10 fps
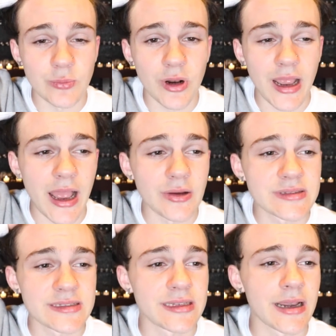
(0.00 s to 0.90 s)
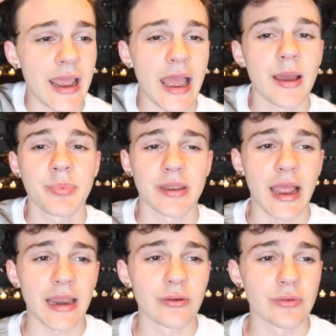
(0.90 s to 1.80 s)
What else is gonna happen?
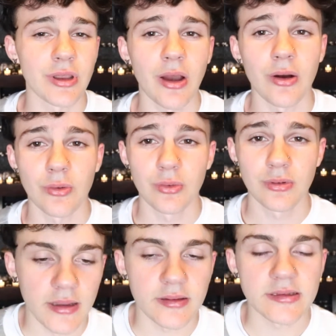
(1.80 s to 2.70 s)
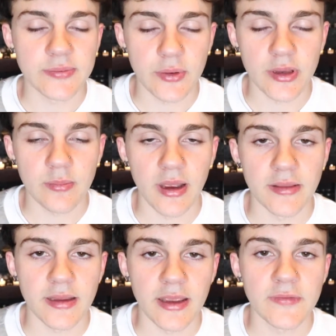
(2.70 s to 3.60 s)
I don't know. At this point, my
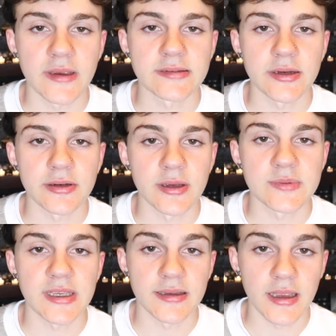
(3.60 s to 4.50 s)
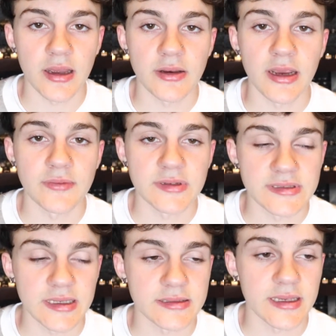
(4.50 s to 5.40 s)
life has turned upside down ever
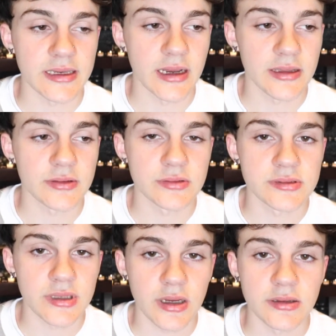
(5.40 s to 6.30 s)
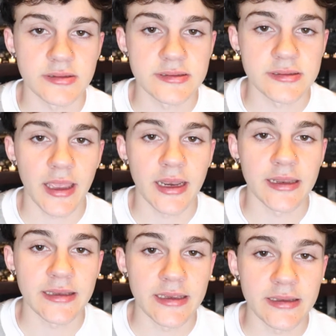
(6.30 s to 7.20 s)
since I got those dolls. And I
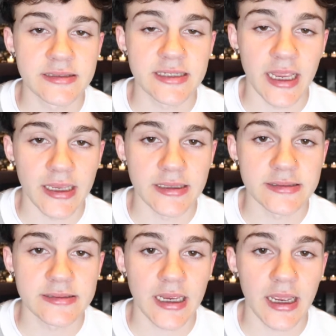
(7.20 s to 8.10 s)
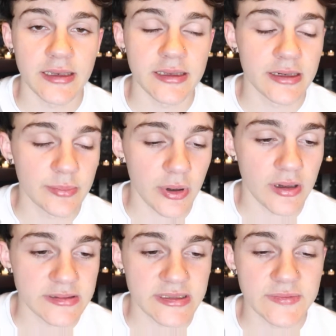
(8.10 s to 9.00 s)
need change. I need a
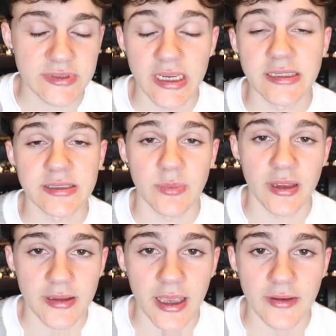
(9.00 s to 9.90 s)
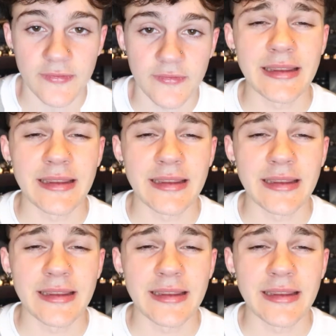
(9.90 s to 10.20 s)
positive change in my life.